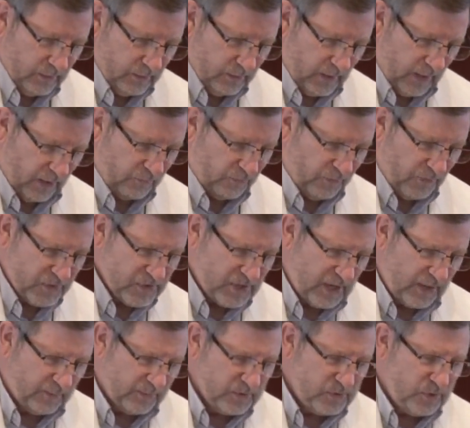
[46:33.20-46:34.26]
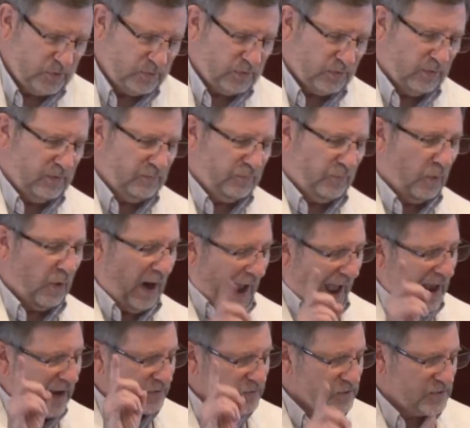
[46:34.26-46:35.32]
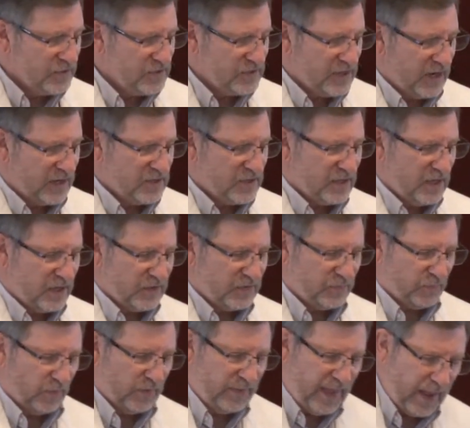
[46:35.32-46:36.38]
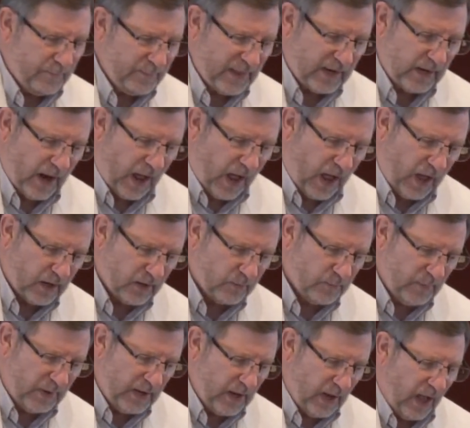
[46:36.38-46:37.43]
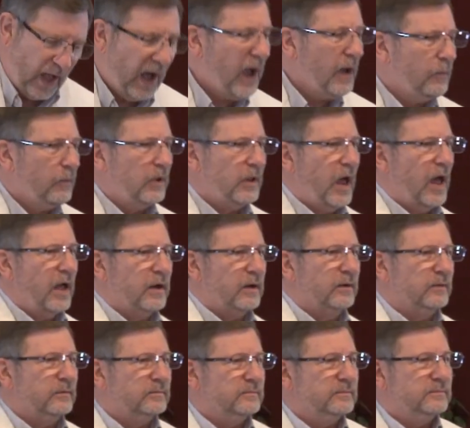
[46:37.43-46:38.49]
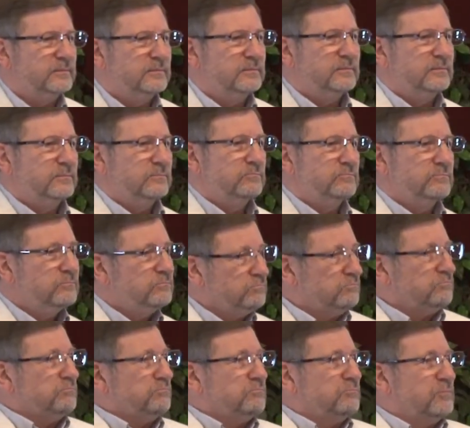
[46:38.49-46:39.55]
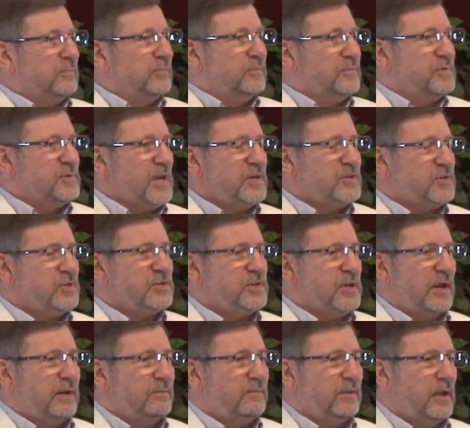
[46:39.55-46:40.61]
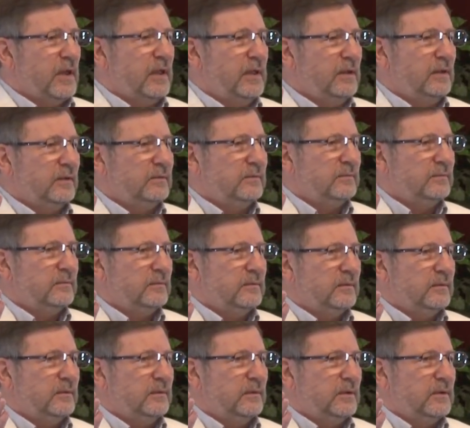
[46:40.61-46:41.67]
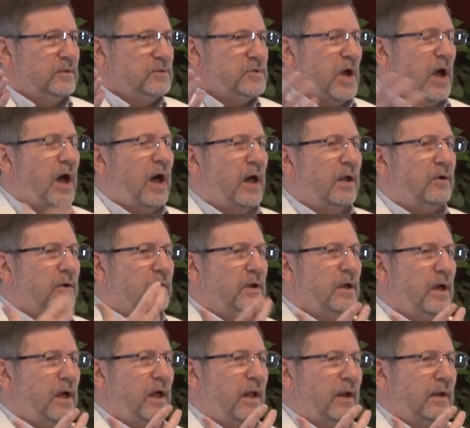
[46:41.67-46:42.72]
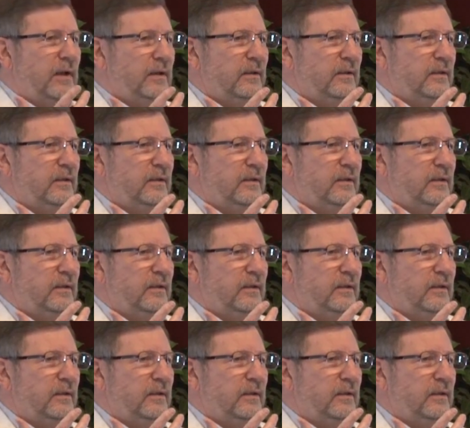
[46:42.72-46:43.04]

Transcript: Now, 1 Samuel 2:34 actually says this, for them that honor me, I will honor. Says the same thing, to honor God.